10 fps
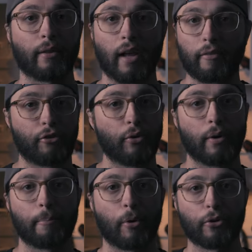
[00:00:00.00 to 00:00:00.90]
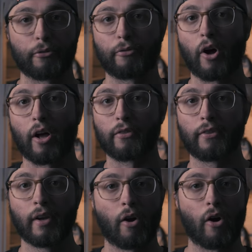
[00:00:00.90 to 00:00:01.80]
I love shooting in Boulder
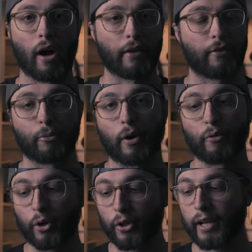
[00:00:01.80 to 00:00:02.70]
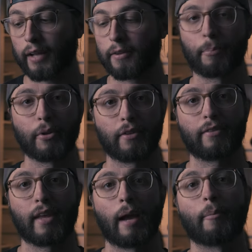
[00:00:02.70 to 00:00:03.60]
Falls. Awesome. So I really got to put
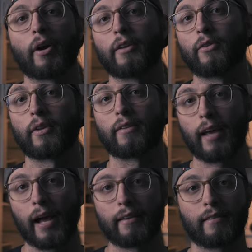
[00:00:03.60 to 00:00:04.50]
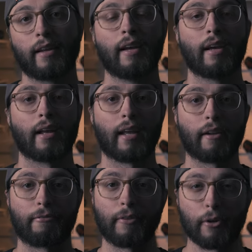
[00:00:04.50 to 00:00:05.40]
this camera to the test and
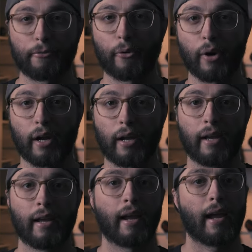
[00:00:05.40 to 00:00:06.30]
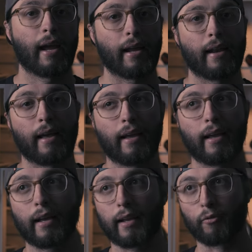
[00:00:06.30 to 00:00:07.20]
get a feel for it. And
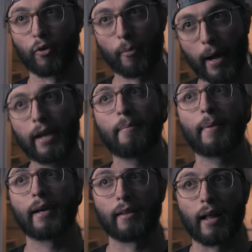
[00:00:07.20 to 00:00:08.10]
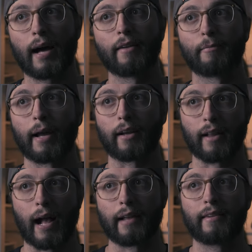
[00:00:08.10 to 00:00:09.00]
it reminded me a lot of my
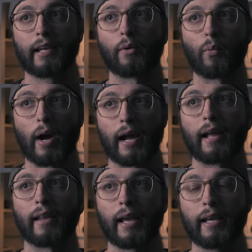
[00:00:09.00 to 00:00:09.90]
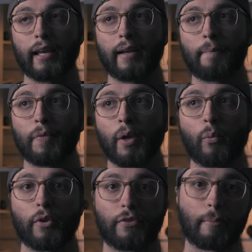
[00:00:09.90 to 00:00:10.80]
classic and why I like it
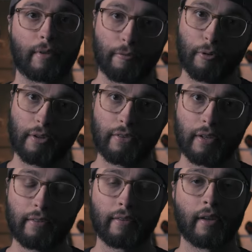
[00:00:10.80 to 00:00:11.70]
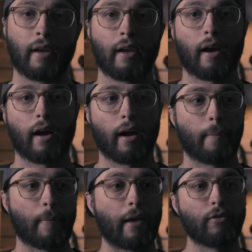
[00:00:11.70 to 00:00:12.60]
with some differences.
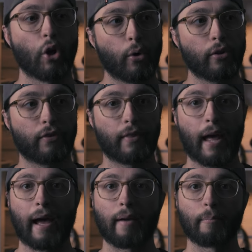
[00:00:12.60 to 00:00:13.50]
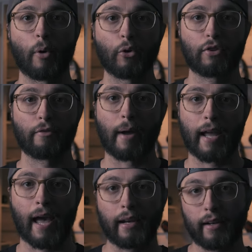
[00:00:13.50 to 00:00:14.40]
I noticed that most of
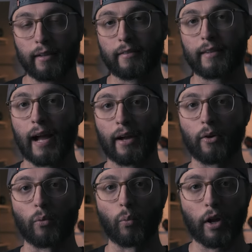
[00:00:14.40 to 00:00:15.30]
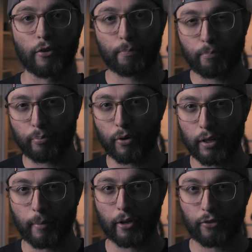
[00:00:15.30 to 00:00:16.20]
my editing style was
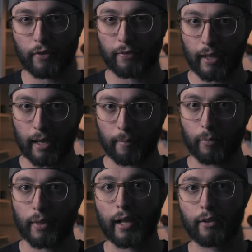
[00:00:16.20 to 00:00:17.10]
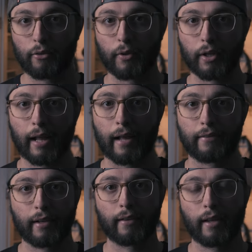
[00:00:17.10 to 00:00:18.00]
pretty much the same that I used for the
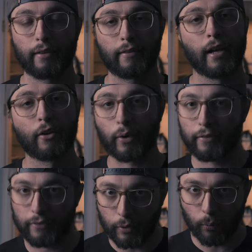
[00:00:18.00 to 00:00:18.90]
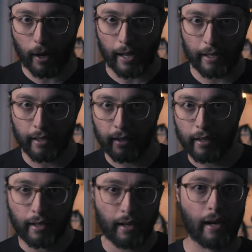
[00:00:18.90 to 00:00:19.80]
classic in this. So I see why
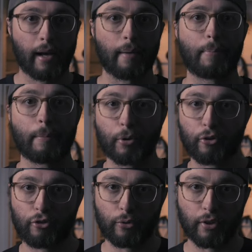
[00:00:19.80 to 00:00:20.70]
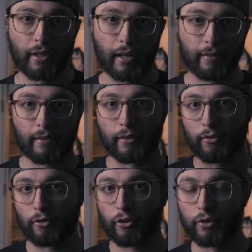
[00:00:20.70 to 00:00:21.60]
people are choosing this
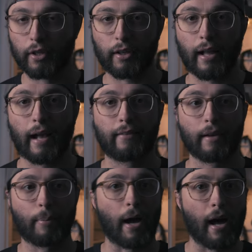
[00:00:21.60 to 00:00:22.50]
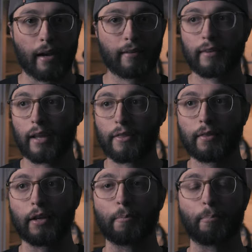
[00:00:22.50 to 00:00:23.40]
and choosing the classic. But honestly, I
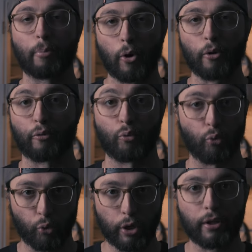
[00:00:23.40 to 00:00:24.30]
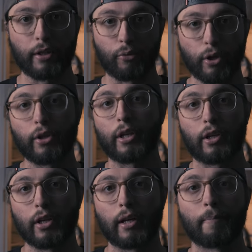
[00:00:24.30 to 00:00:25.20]
think they're both really, really
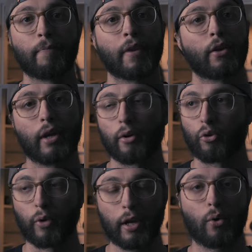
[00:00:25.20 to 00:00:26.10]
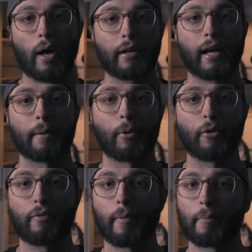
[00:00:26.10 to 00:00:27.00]
good. You get great quality out of
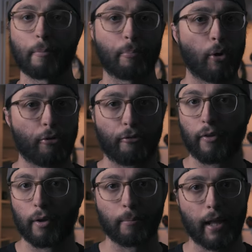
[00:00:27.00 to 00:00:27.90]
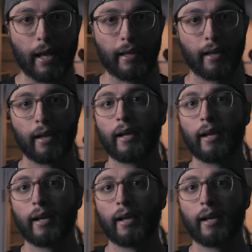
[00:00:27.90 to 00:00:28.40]
both of them. They're both film-like.